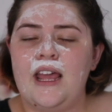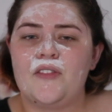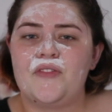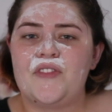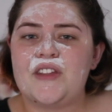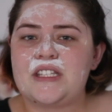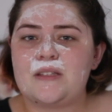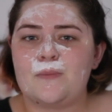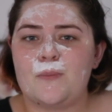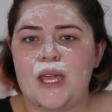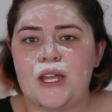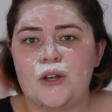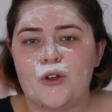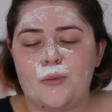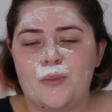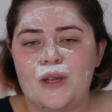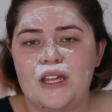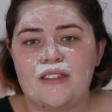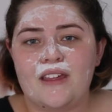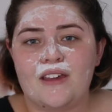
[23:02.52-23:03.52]
This may
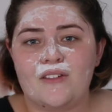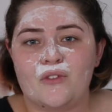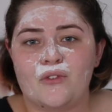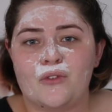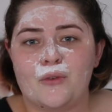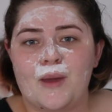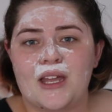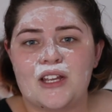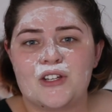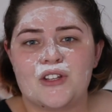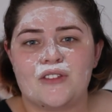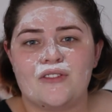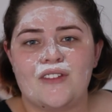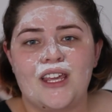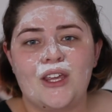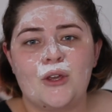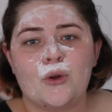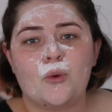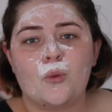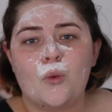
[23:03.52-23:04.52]
not be the information
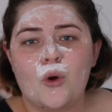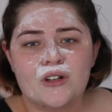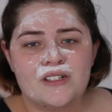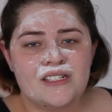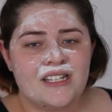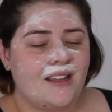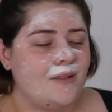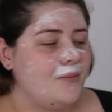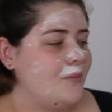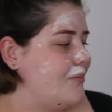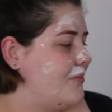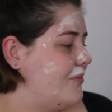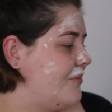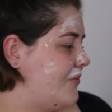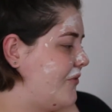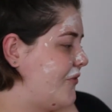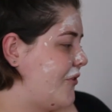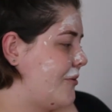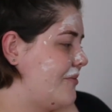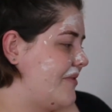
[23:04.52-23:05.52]
that you're wanting
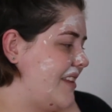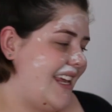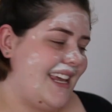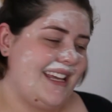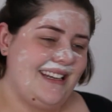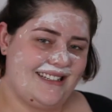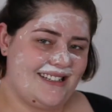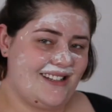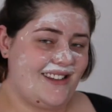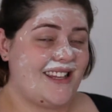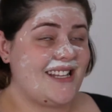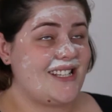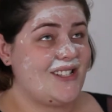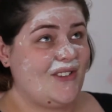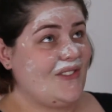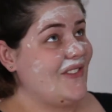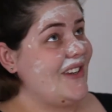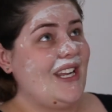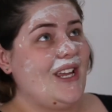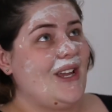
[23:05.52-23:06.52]
from the end of
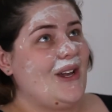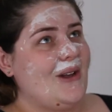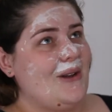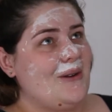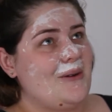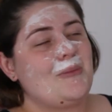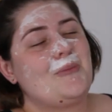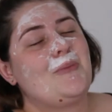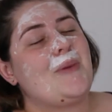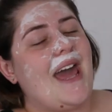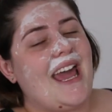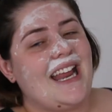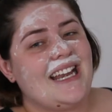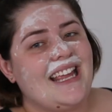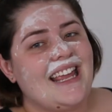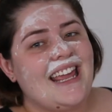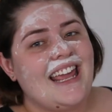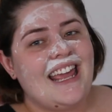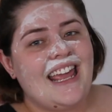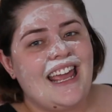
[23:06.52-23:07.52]
this video, but
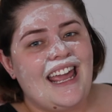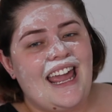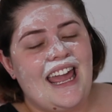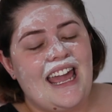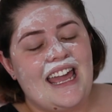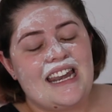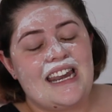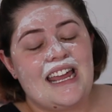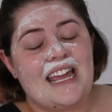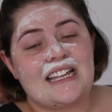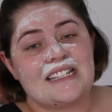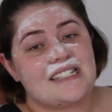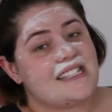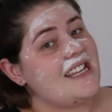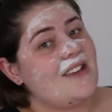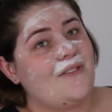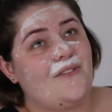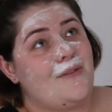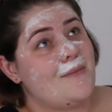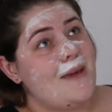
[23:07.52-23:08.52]
it is
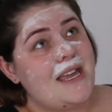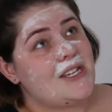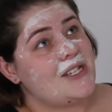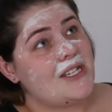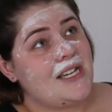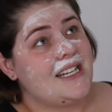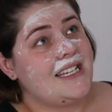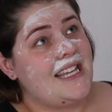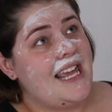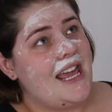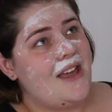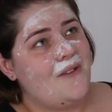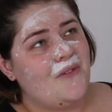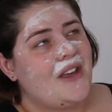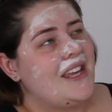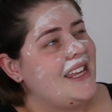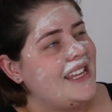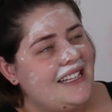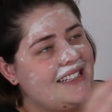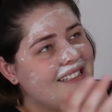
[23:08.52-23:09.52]
the information I'd
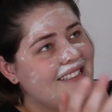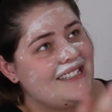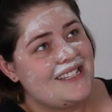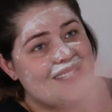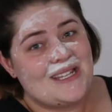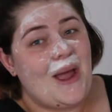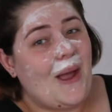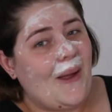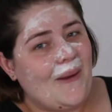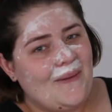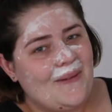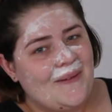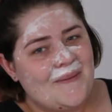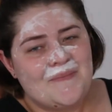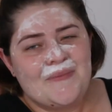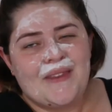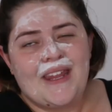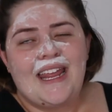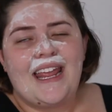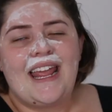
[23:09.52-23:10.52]
give. So
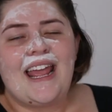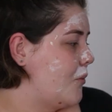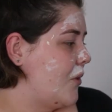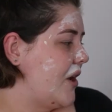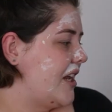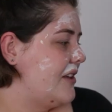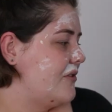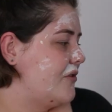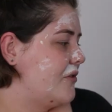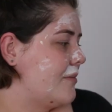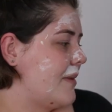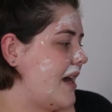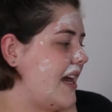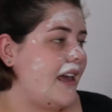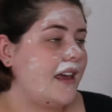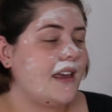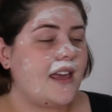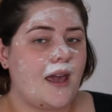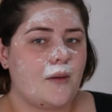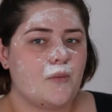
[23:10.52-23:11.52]
I'm waiting for
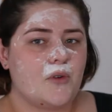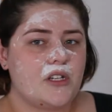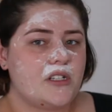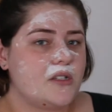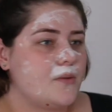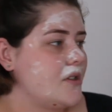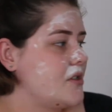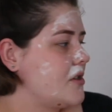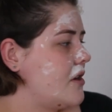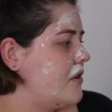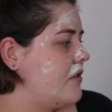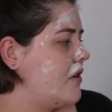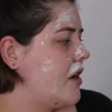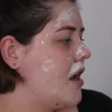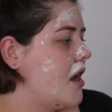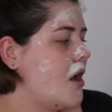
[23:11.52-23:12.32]
my camera to switch on.